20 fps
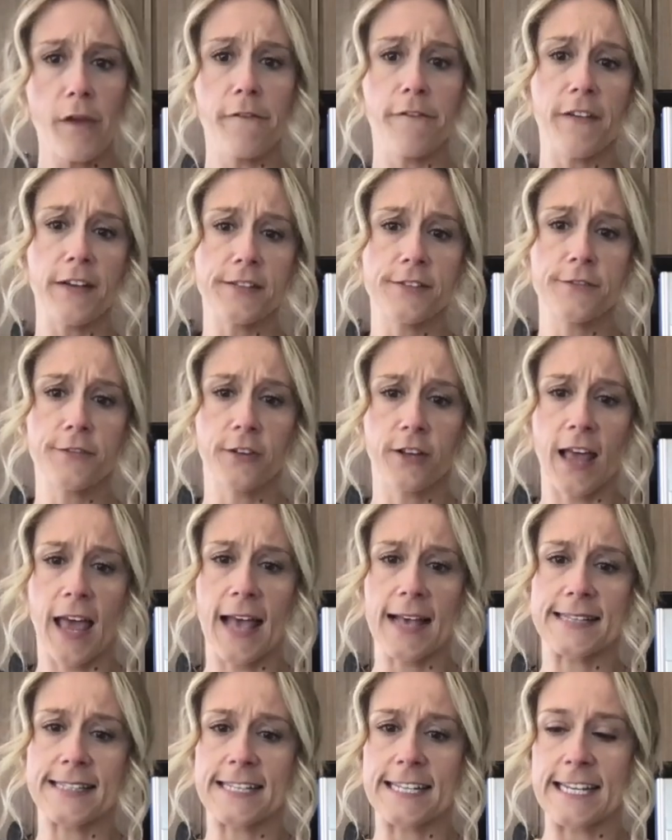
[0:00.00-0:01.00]
festival
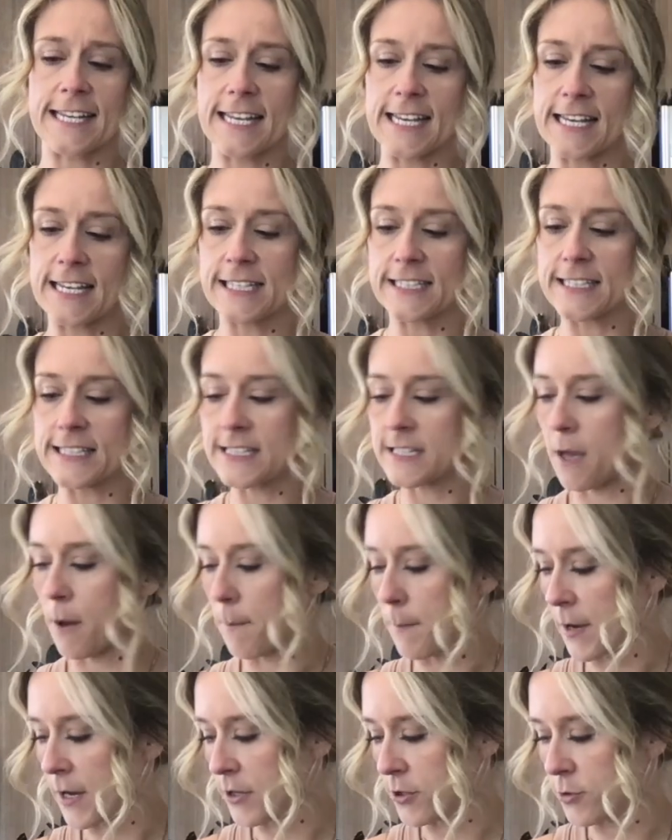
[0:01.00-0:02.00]
as it is,
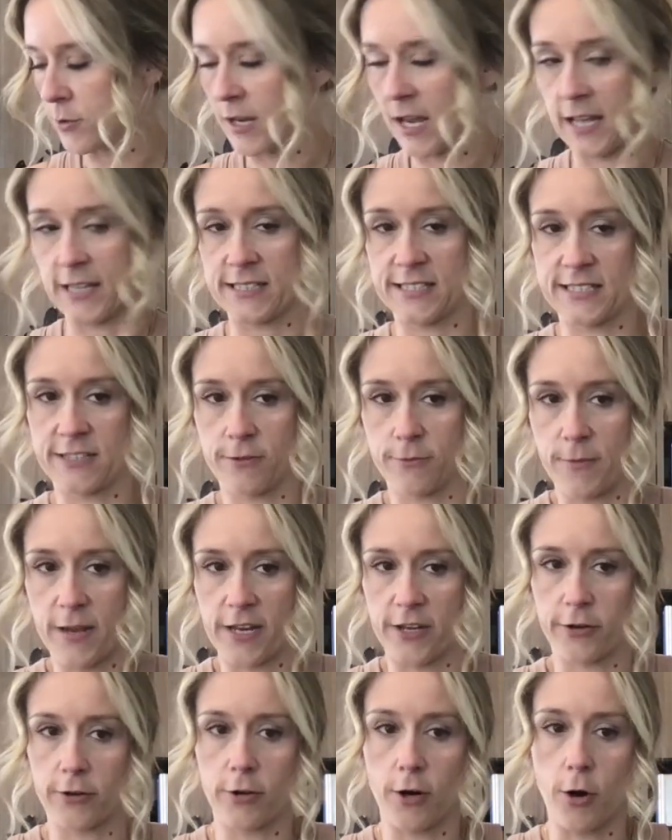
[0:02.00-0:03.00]
but you can still
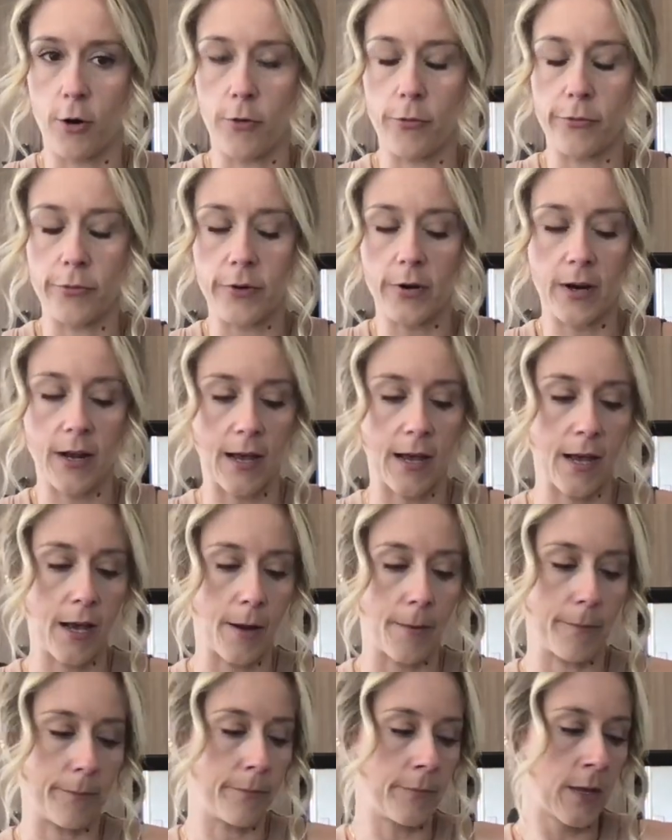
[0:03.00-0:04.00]
make your own.
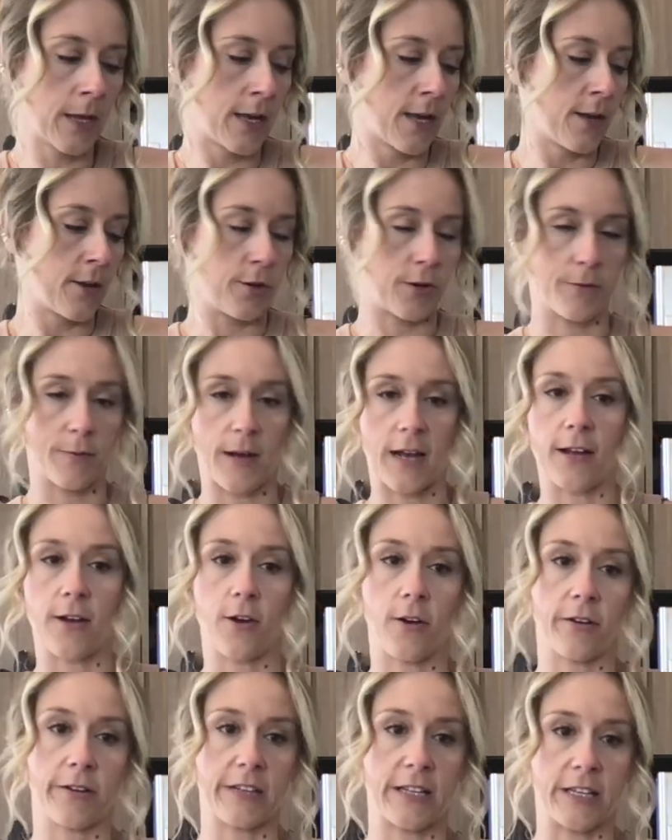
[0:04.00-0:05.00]
You can buy
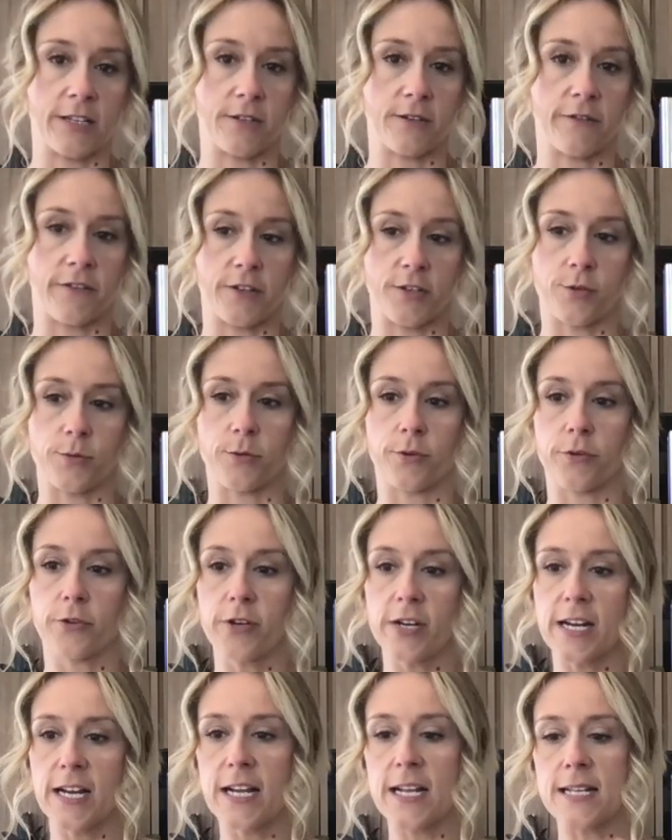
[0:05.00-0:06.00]
all the individual
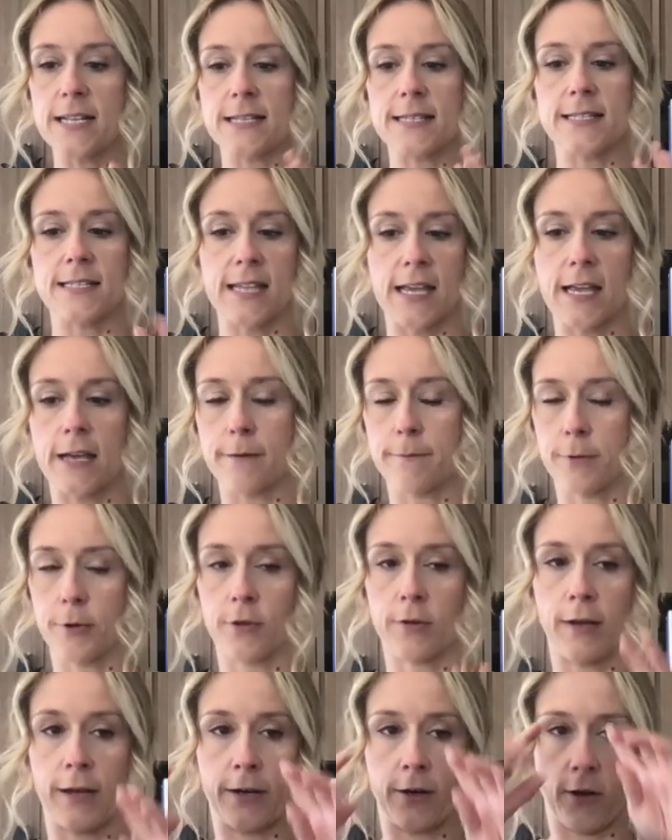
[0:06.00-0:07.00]
ingredients, sand,
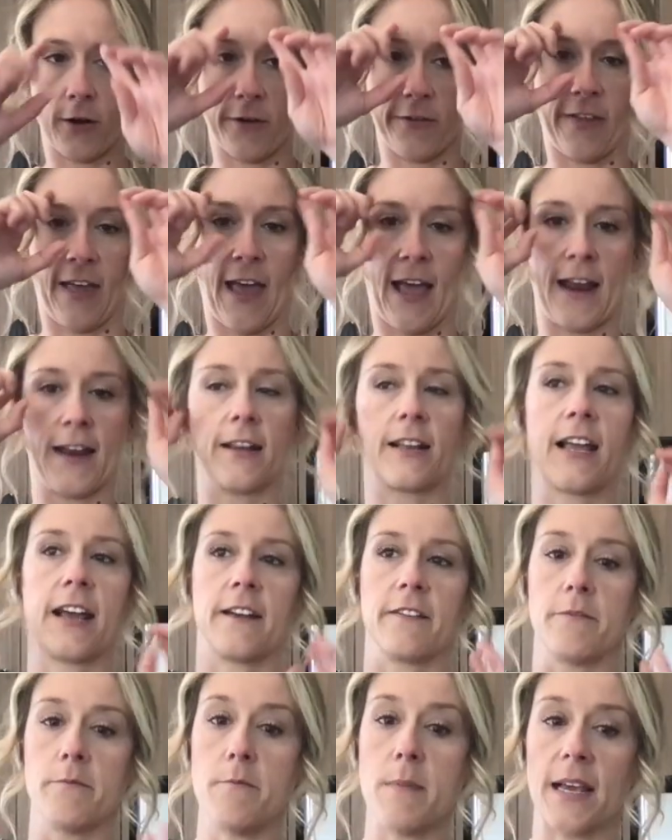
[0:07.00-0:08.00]
perlite, all that, and
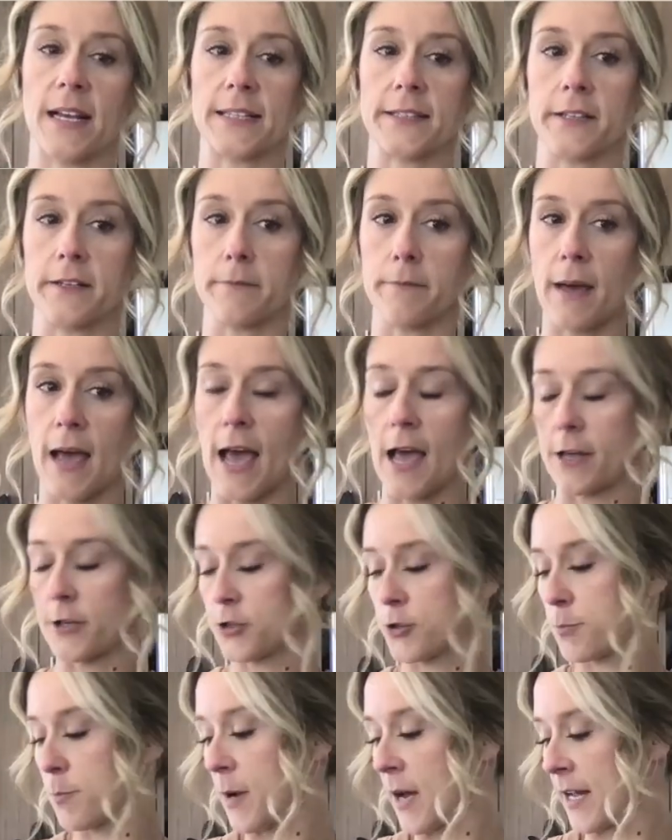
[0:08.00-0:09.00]
kind of mix and
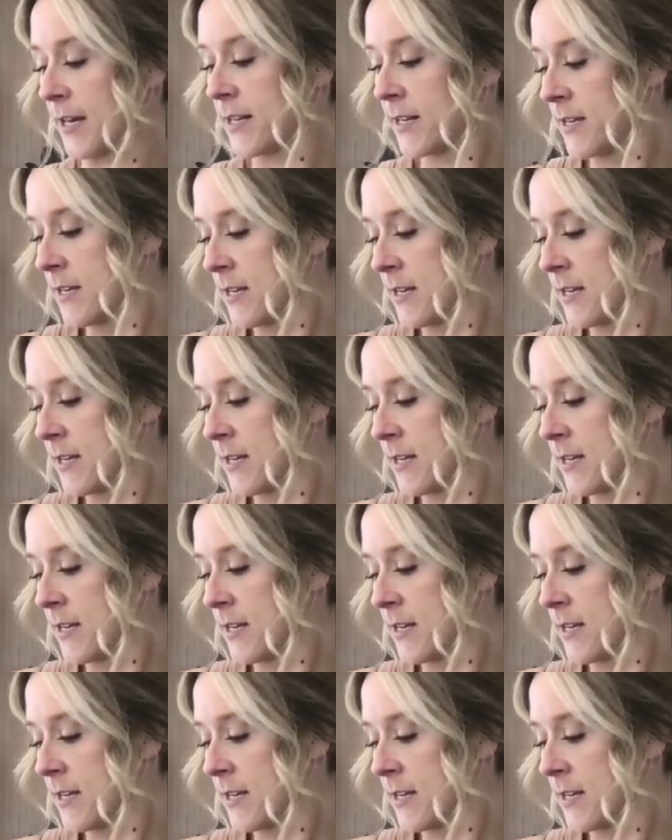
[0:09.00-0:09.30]
match. But